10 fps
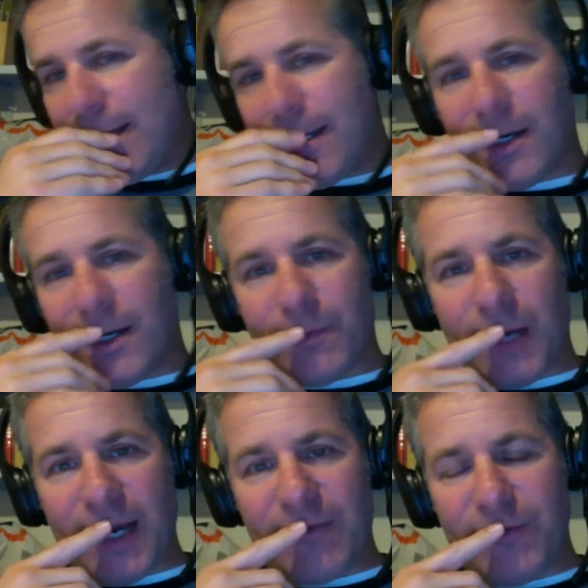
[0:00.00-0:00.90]

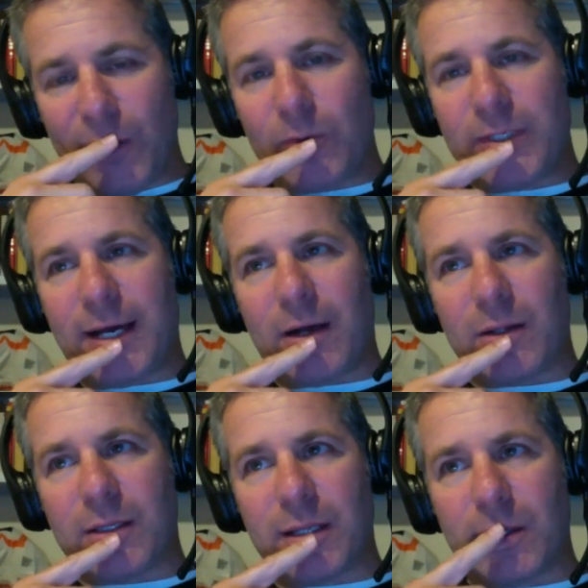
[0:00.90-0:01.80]
I have no doubt
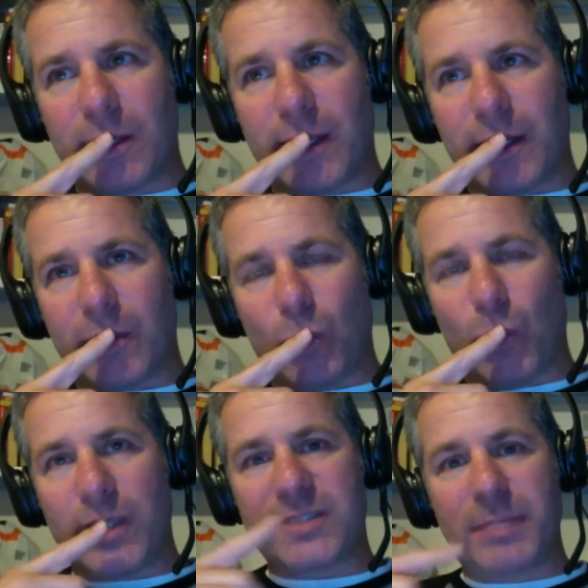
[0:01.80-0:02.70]
that
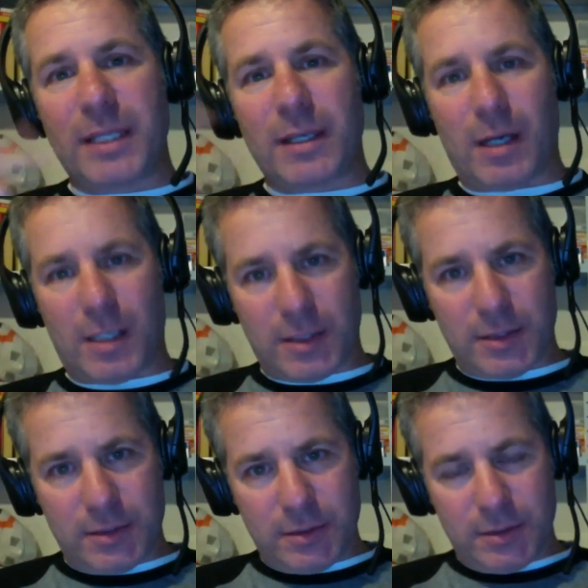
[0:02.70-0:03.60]
what is
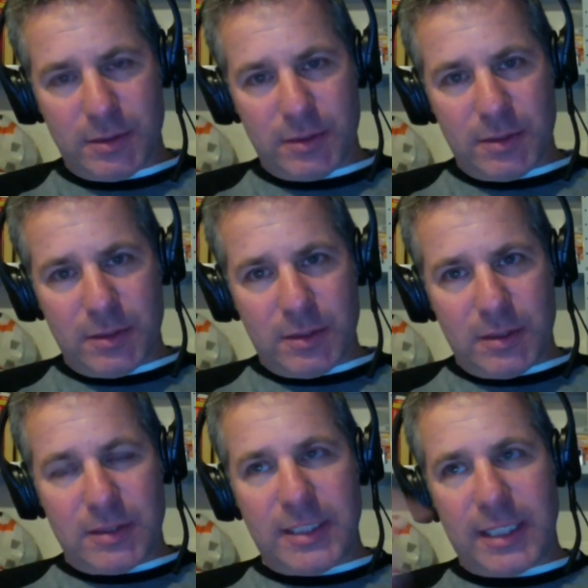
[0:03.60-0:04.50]
beyond
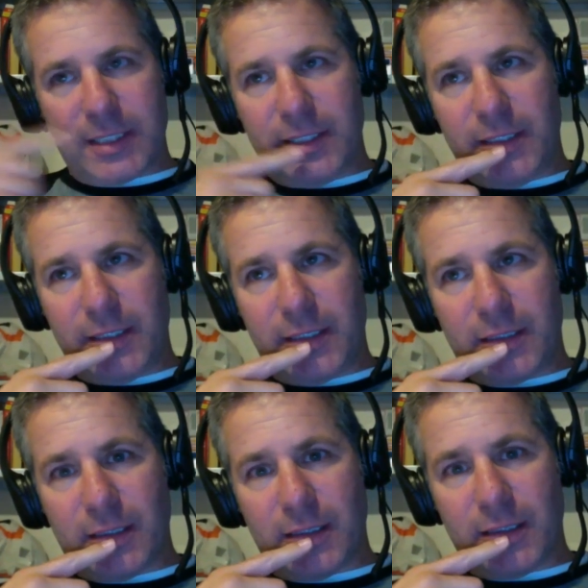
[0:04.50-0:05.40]
technique
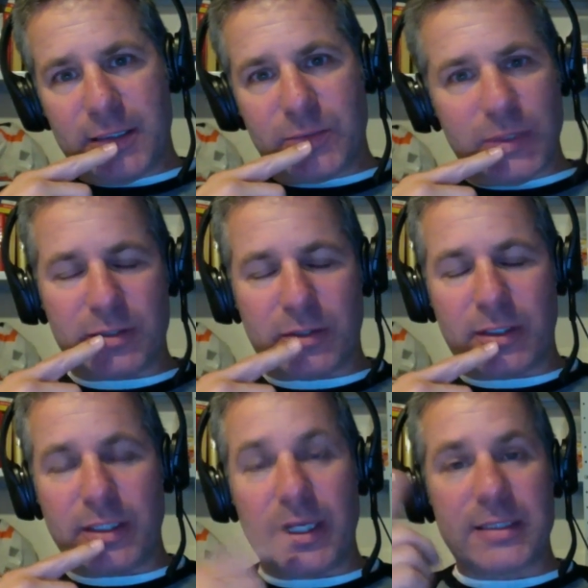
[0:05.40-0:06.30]
is really
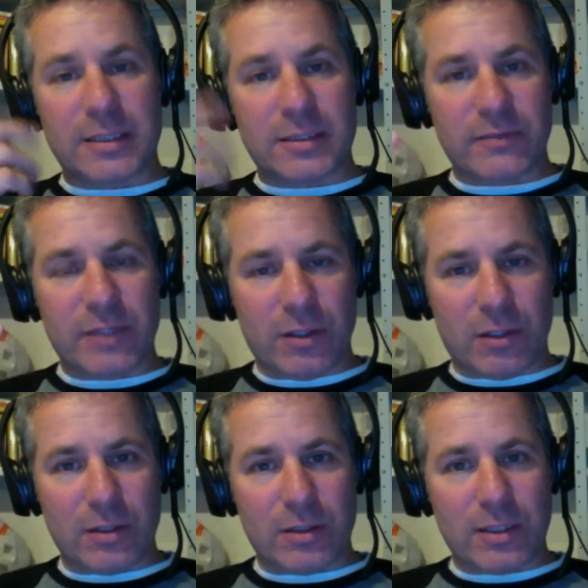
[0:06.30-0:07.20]
the essence of the
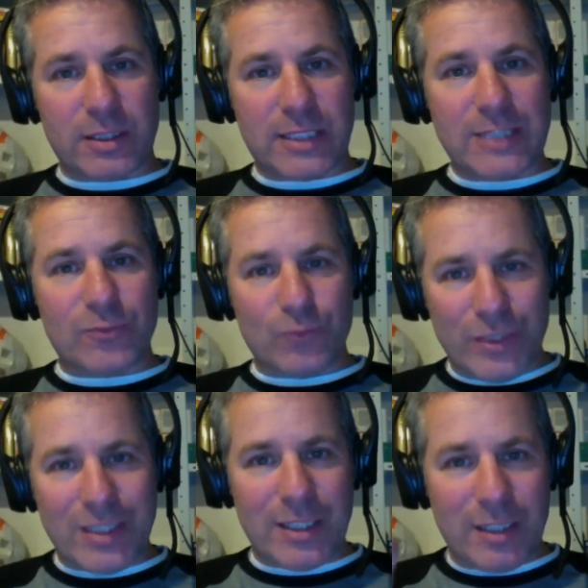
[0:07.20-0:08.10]
art. That's
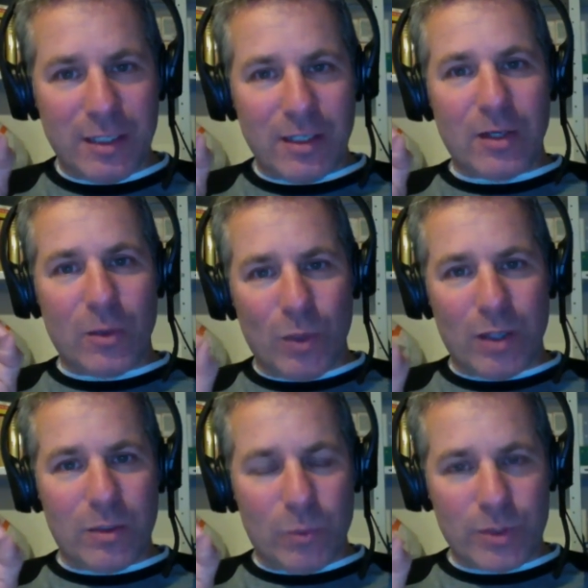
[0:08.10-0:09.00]
really what
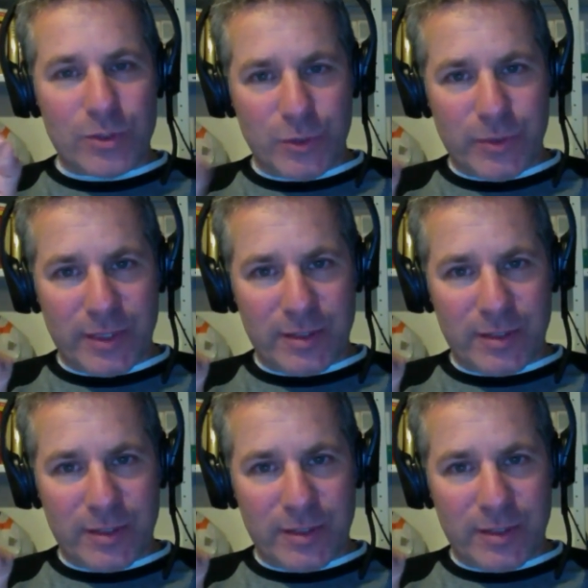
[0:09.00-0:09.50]
we're doing.